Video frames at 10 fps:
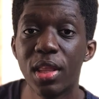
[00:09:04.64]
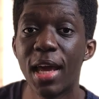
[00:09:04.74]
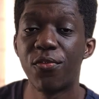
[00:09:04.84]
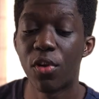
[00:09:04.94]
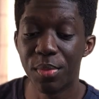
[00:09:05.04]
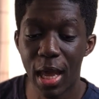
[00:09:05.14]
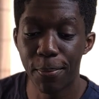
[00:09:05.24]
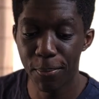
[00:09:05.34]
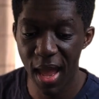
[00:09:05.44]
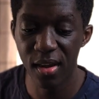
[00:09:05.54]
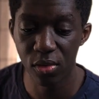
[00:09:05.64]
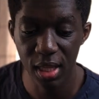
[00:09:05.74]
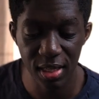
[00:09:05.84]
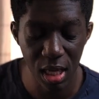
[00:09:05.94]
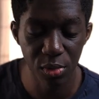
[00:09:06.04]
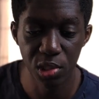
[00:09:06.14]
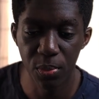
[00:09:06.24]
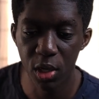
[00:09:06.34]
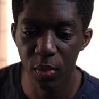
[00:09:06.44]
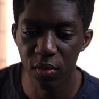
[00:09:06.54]
that from that panel, that double
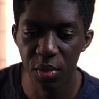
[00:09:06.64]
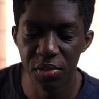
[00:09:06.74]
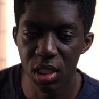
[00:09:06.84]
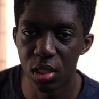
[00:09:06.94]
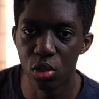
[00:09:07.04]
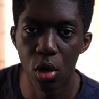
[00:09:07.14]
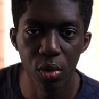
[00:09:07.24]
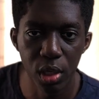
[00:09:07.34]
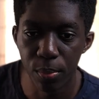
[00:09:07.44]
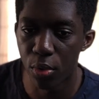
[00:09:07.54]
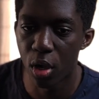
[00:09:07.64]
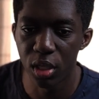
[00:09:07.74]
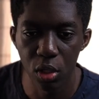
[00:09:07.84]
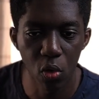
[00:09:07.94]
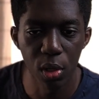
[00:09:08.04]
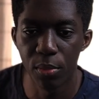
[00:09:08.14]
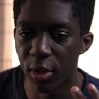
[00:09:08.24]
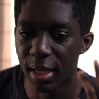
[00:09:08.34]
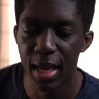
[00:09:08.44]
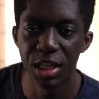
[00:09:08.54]
spread, we've seen Dory, Broggy, Oimo,
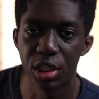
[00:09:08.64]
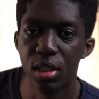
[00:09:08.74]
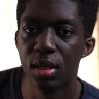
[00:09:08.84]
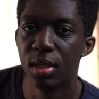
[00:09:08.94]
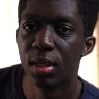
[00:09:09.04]
and Kashi.